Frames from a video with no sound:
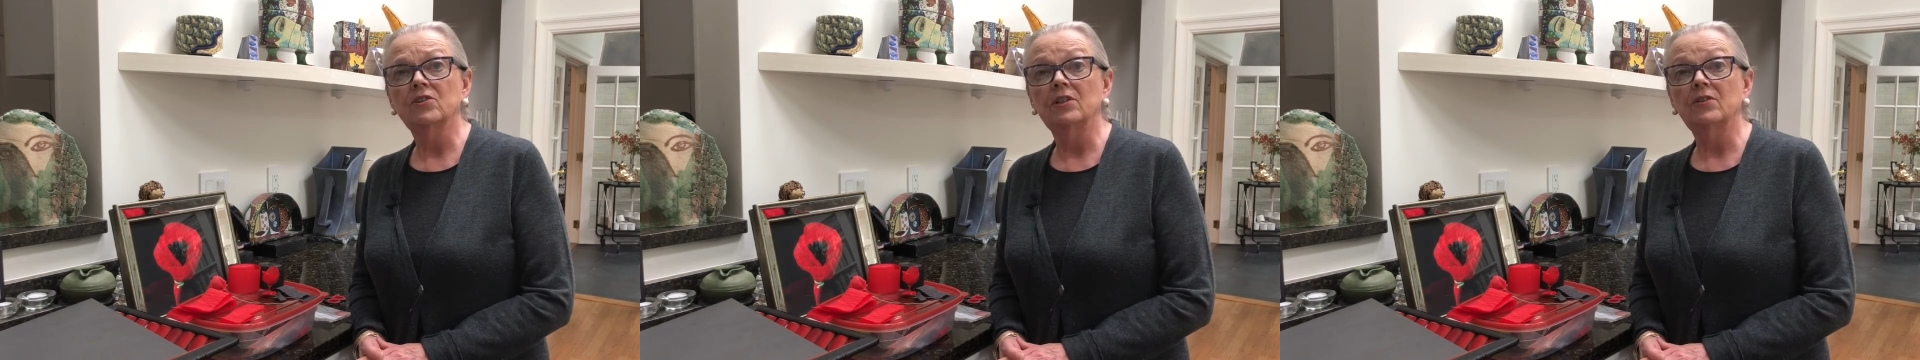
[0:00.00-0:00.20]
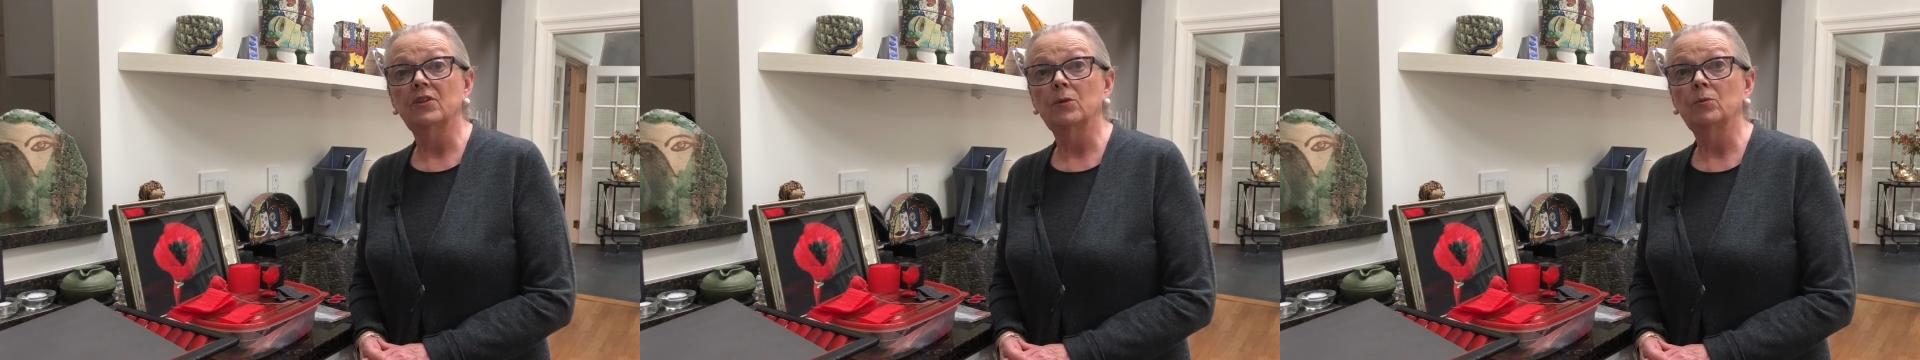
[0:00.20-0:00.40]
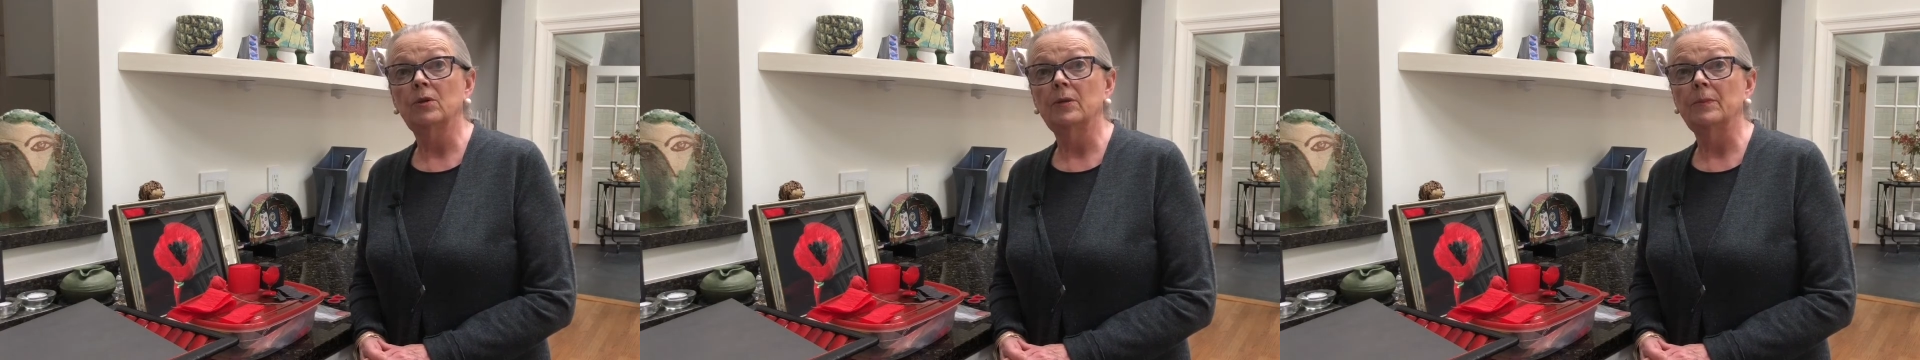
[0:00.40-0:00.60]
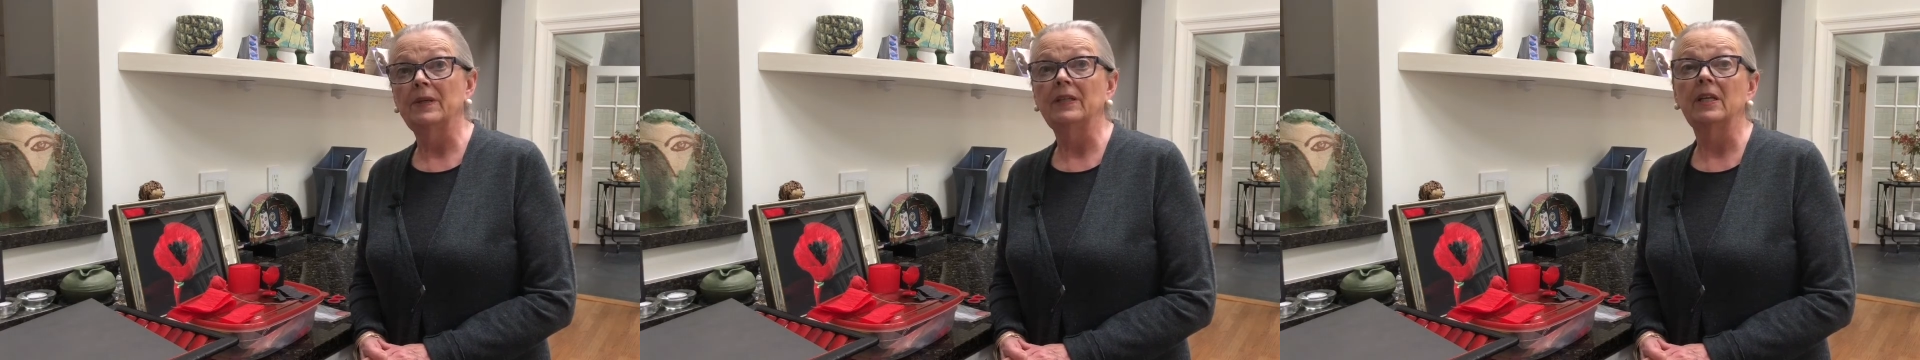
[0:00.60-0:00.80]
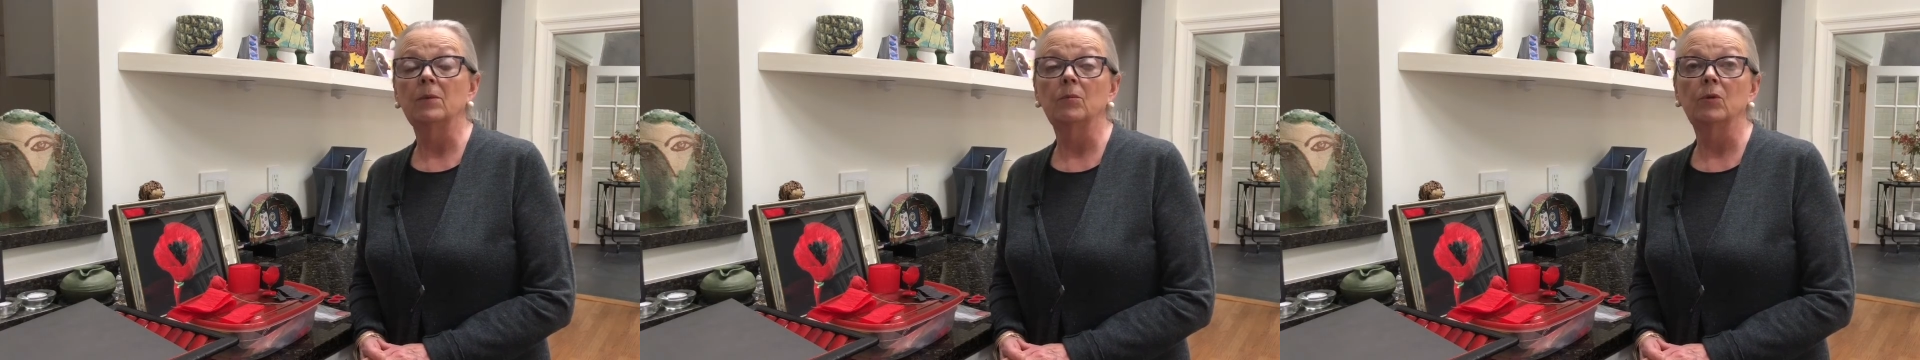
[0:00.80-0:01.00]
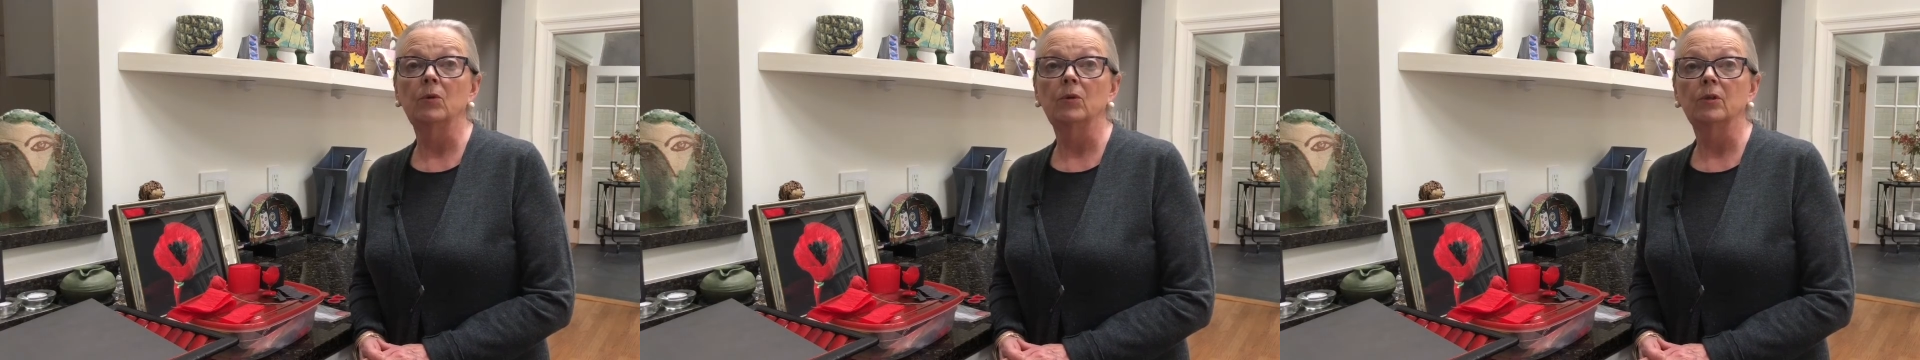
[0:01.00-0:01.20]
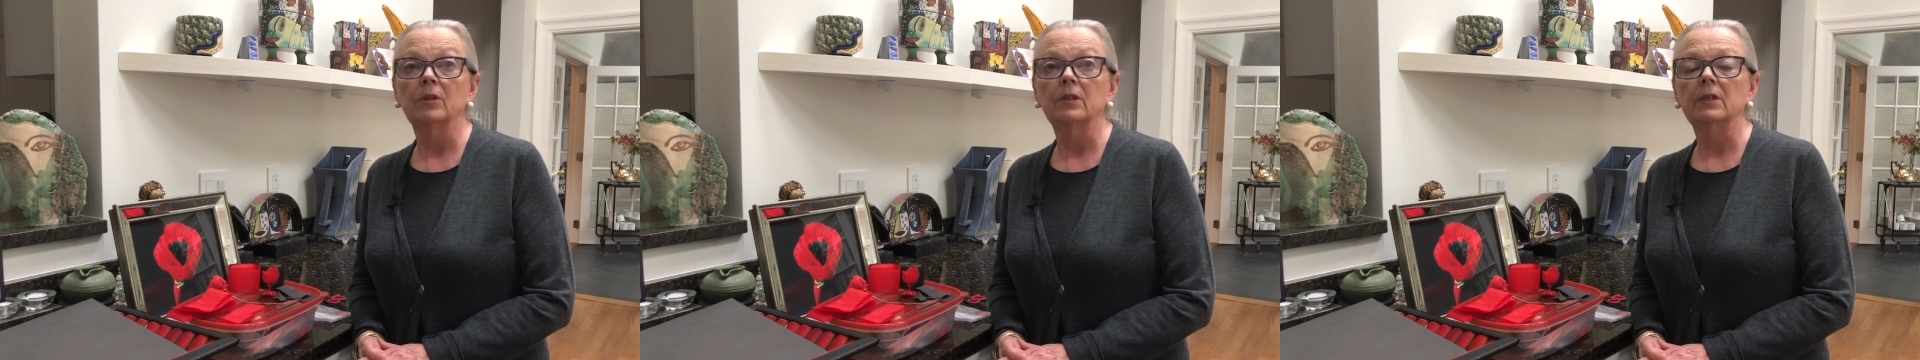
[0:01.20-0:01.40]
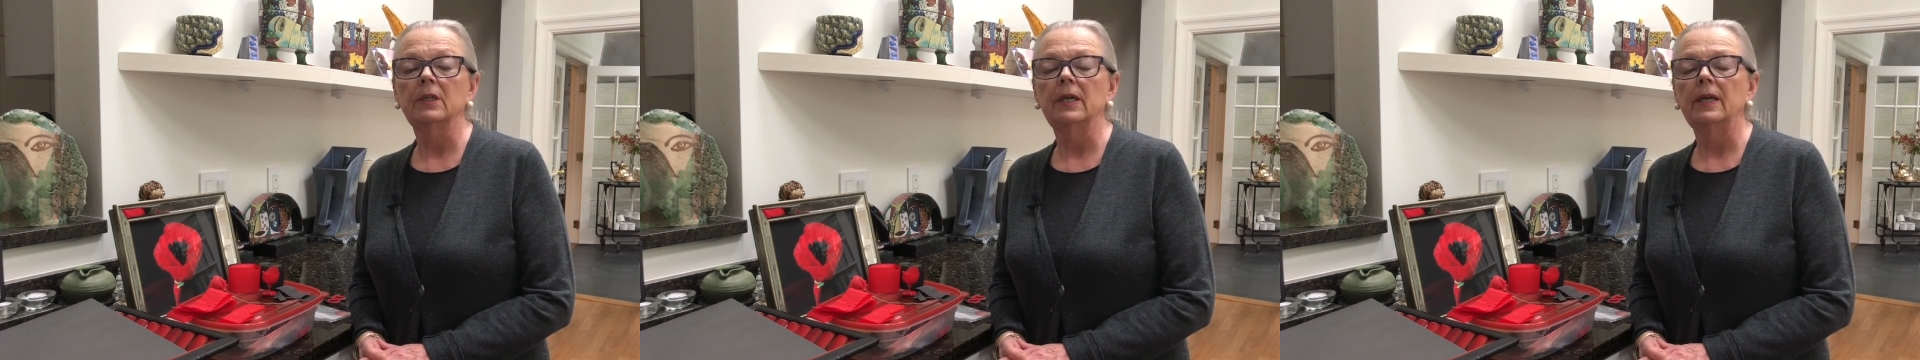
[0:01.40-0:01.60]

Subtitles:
that there were many more,